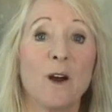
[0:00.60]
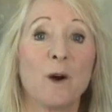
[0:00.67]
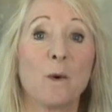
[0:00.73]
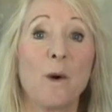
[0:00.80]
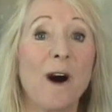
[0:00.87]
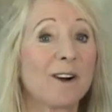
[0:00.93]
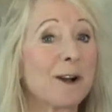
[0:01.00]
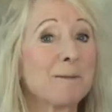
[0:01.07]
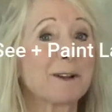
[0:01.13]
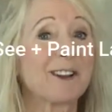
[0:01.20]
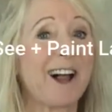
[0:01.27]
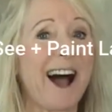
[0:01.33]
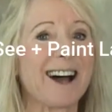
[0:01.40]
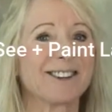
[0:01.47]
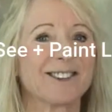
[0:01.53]
Welcome
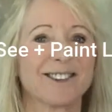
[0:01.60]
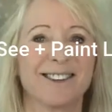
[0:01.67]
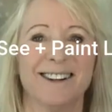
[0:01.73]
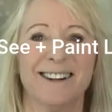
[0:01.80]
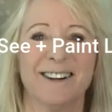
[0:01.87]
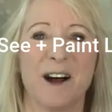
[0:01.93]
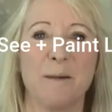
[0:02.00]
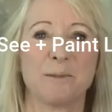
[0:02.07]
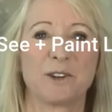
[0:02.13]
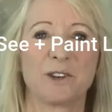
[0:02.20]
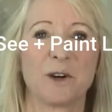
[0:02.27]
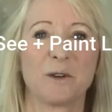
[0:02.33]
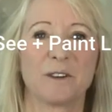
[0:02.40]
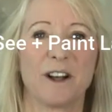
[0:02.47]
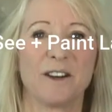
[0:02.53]
class! I'm
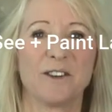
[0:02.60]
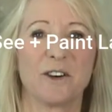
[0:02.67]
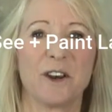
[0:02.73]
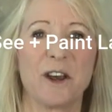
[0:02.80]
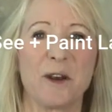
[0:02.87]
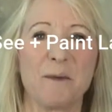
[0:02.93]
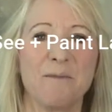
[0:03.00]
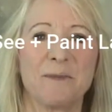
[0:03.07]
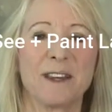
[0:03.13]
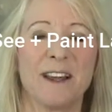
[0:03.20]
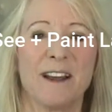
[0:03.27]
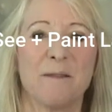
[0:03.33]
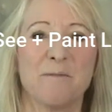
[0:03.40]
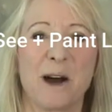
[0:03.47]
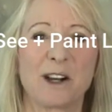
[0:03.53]
so glad you're here.
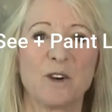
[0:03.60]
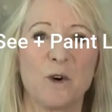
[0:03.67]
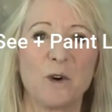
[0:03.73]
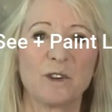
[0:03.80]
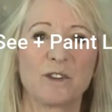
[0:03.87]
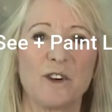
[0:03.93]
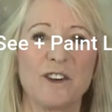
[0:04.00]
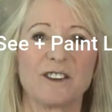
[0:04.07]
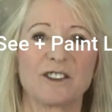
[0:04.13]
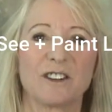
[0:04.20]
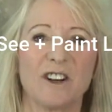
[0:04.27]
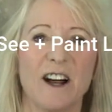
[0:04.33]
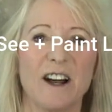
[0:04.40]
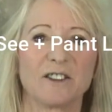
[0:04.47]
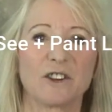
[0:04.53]
My goals for this
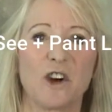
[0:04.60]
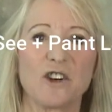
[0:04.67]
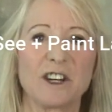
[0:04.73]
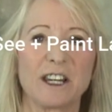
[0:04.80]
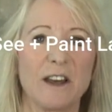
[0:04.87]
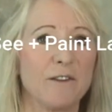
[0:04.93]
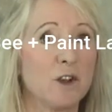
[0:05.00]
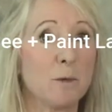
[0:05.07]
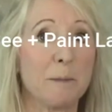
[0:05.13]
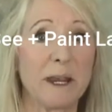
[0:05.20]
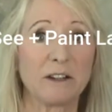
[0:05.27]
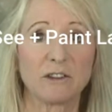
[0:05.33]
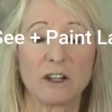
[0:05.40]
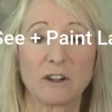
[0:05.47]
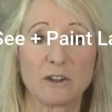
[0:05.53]
class are to give you
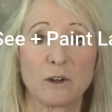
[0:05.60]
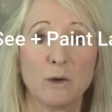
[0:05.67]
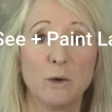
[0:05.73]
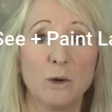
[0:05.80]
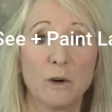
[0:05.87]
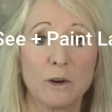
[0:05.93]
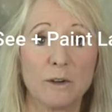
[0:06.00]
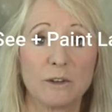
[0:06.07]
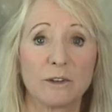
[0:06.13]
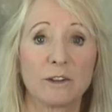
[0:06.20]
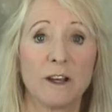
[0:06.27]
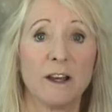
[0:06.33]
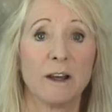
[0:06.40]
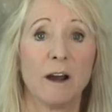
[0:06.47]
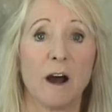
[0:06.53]
basic
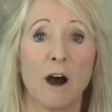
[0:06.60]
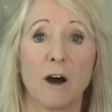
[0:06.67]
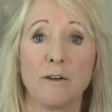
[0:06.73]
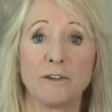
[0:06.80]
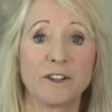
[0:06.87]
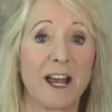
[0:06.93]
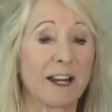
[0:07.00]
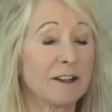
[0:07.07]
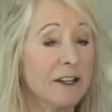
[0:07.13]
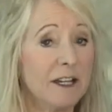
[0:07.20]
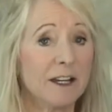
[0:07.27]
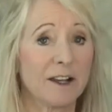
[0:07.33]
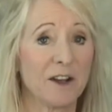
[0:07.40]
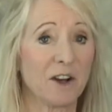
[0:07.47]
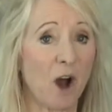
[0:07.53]
tools of
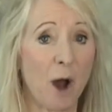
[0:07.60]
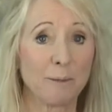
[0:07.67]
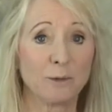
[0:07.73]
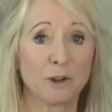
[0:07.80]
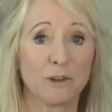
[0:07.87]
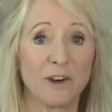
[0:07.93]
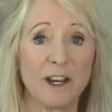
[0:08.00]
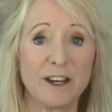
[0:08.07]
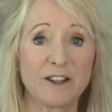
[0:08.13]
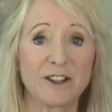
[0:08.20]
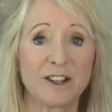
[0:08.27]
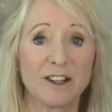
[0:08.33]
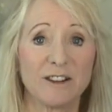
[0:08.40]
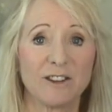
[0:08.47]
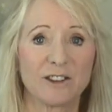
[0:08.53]
technique and
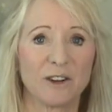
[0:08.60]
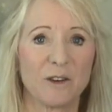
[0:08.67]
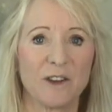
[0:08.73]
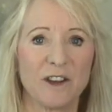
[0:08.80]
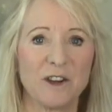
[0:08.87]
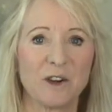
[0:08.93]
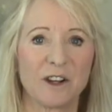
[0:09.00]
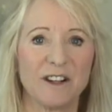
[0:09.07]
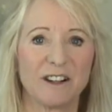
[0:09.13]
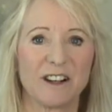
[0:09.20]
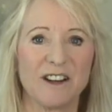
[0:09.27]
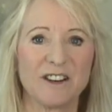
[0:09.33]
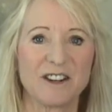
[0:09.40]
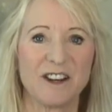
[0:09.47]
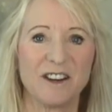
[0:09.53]
observation so that you can
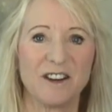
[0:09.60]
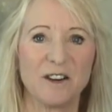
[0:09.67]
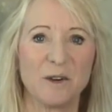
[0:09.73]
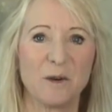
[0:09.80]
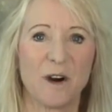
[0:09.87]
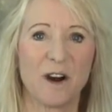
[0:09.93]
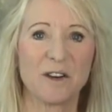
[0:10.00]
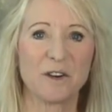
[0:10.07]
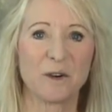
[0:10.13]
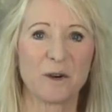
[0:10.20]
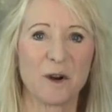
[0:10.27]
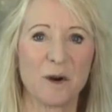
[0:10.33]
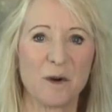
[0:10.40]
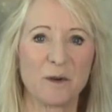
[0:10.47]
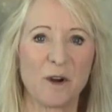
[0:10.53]
continue on
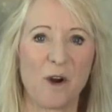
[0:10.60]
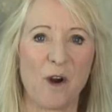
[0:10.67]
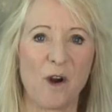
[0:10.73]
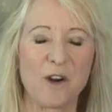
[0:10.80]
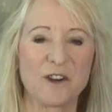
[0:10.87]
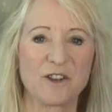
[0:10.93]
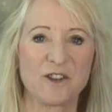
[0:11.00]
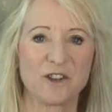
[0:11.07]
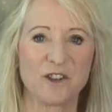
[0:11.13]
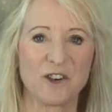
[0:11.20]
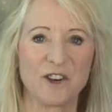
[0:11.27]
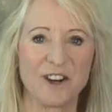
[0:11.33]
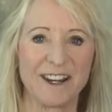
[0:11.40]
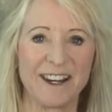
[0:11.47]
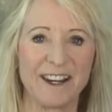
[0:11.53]
your own art
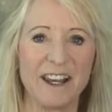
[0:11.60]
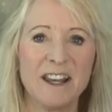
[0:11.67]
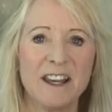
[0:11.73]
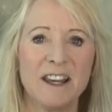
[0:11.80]
journey.